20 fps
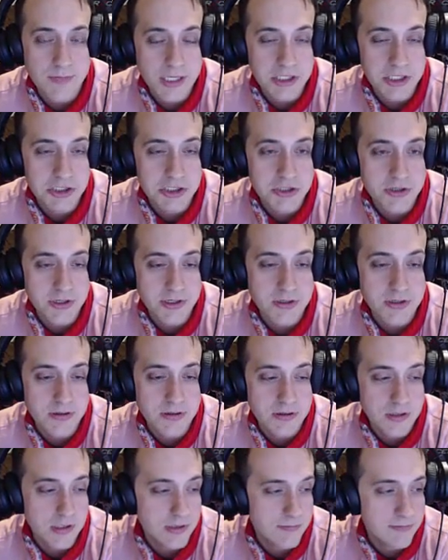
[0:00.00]
And make sure
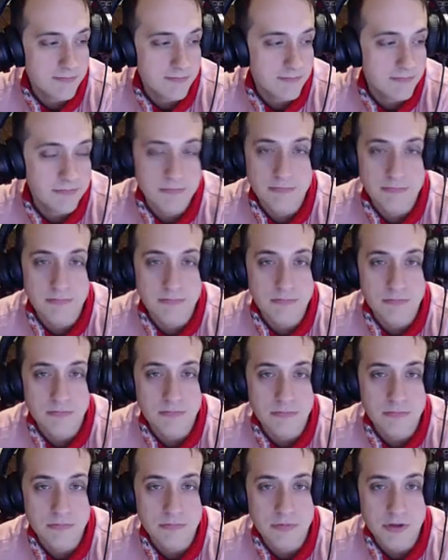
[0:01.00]
you're
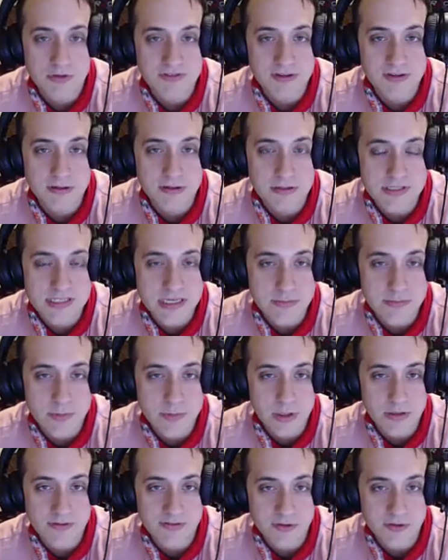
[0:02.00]
using your
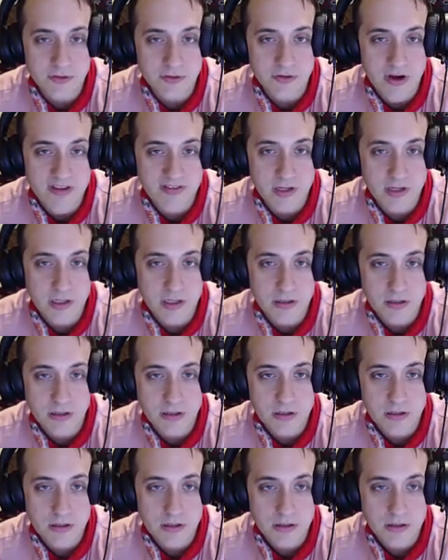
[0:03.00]
seatbelt if you're driving.